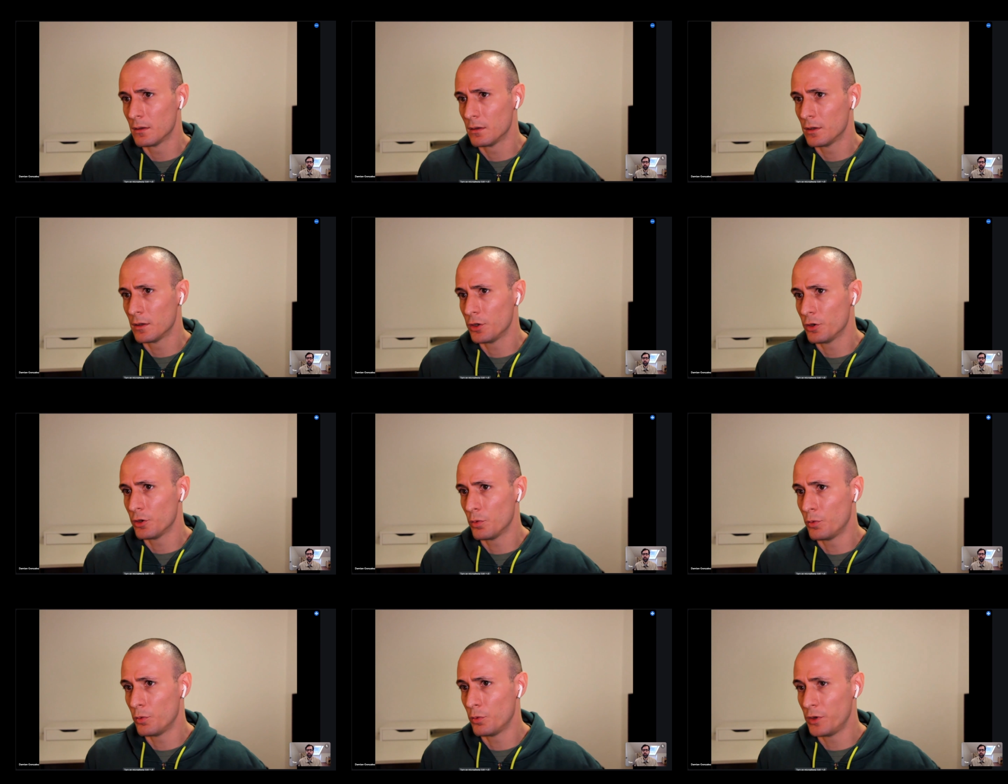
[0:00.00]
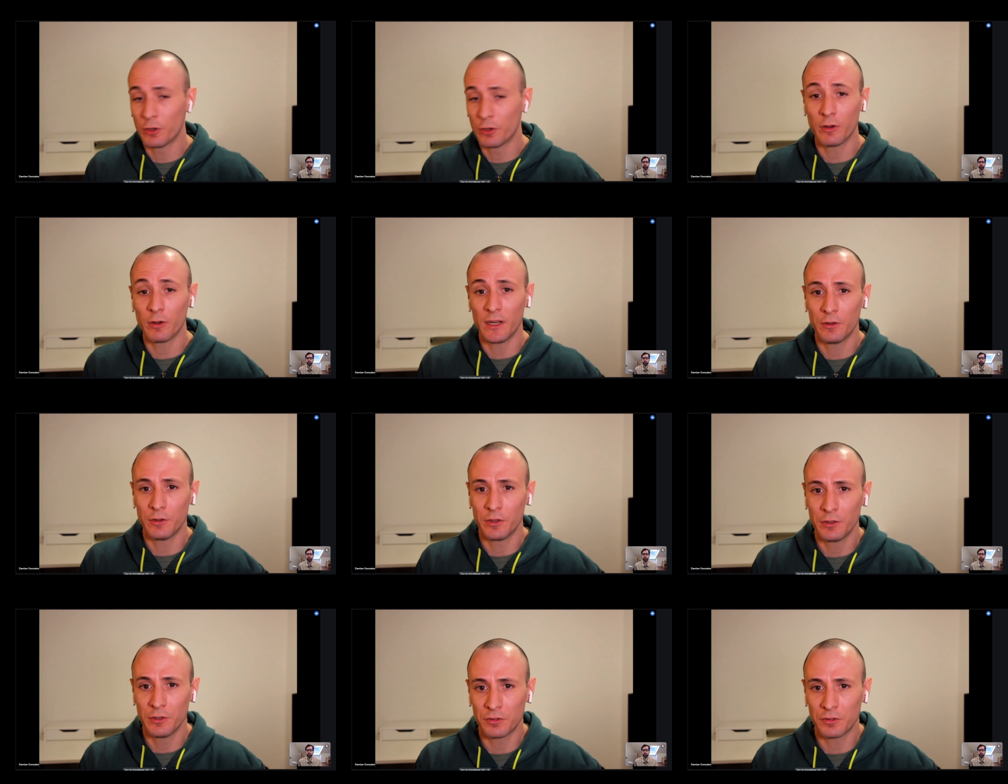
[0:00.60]
When you create a new
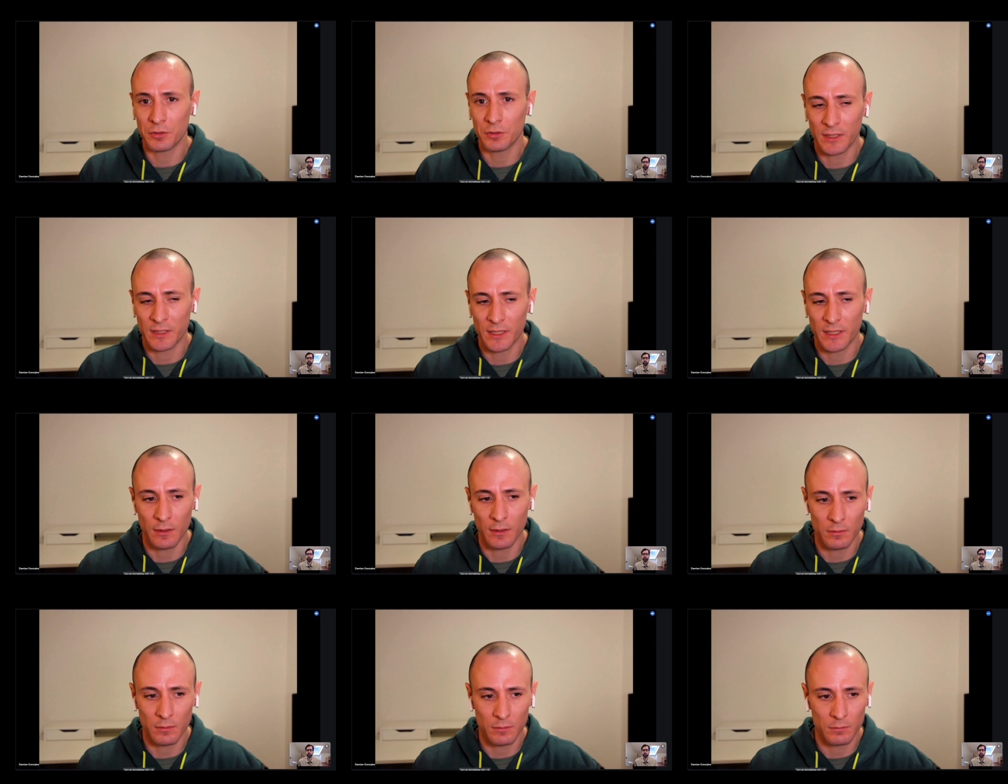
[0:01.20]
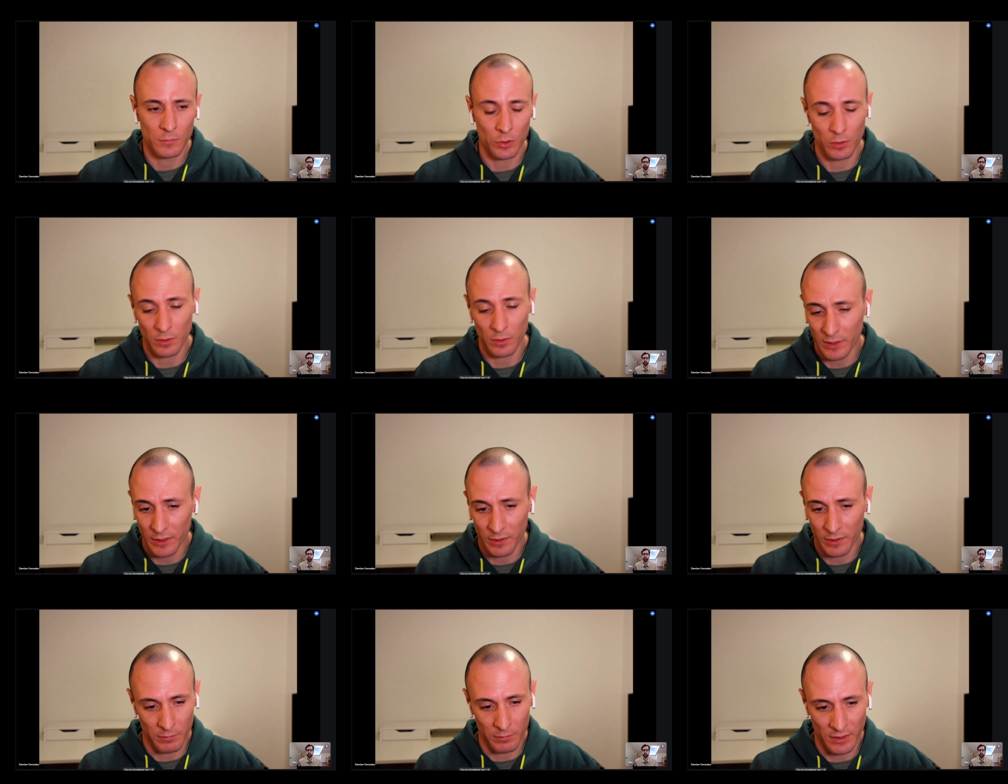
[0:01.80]
user account or
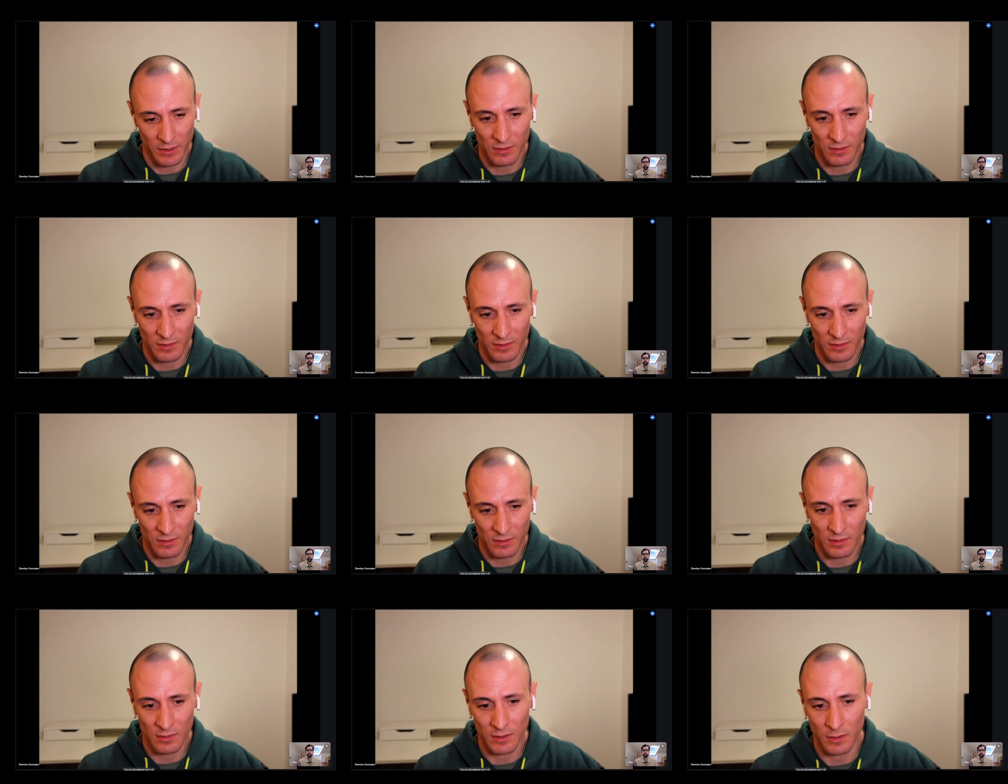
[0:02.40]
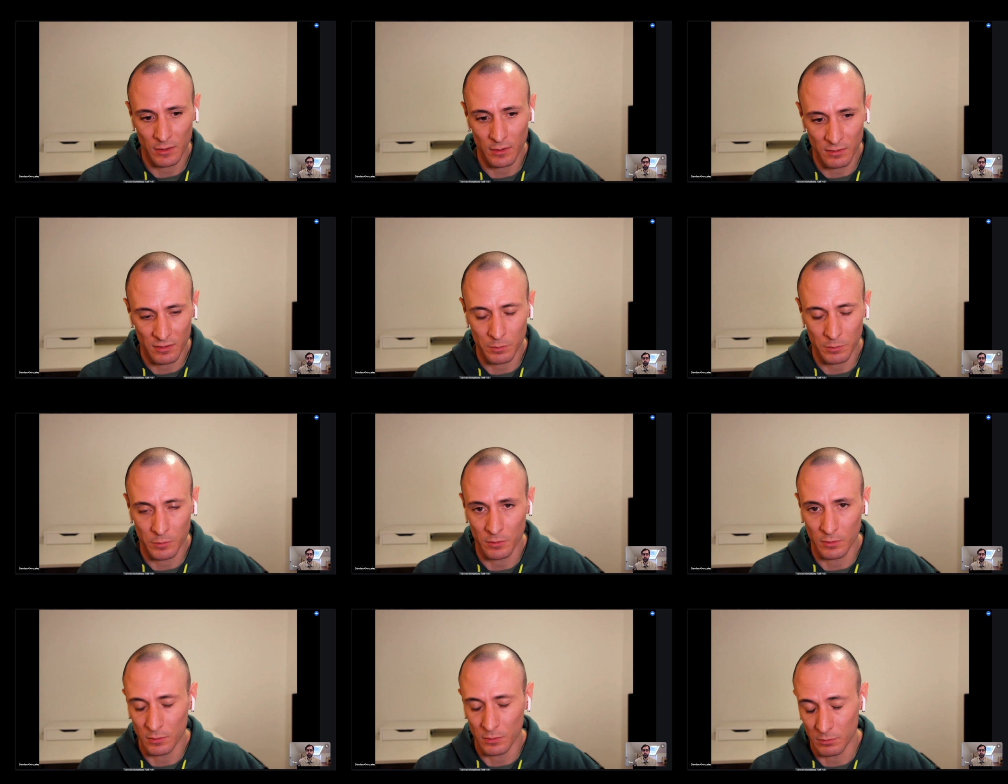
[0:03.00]
any existing customer
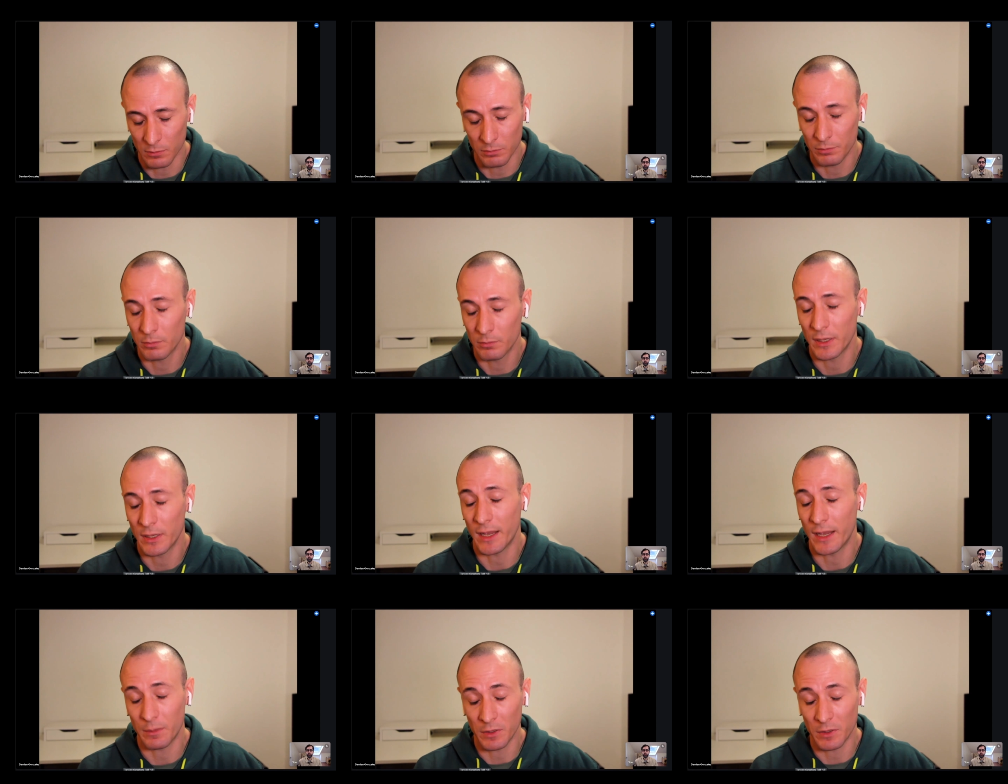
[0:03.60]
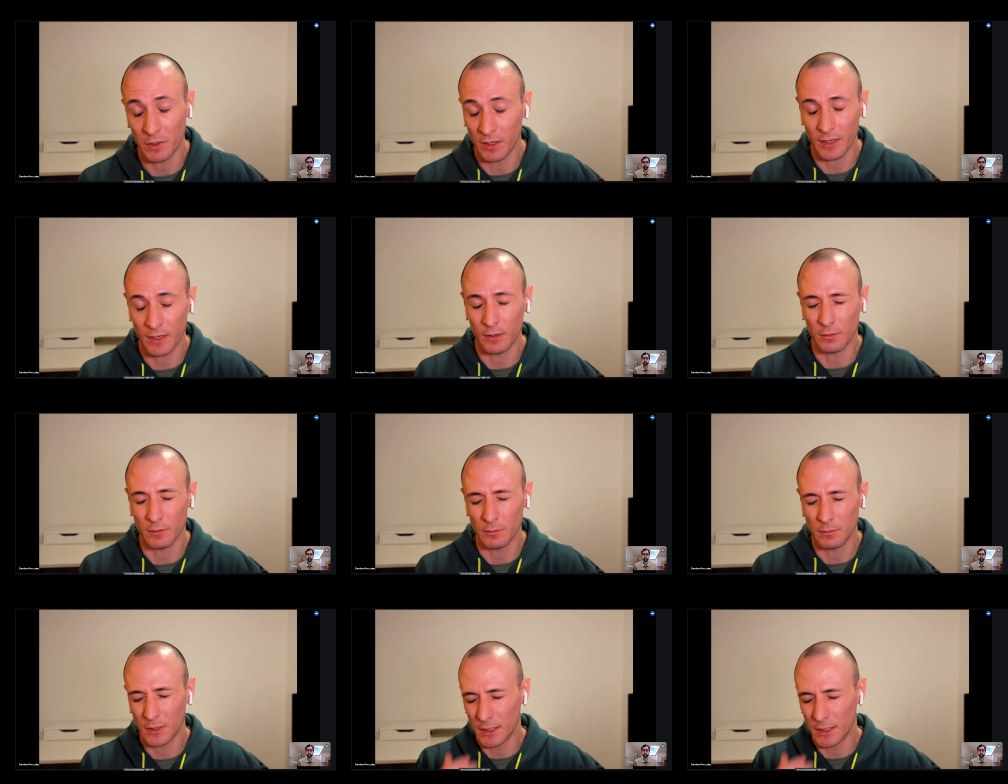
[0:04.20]
or admin account,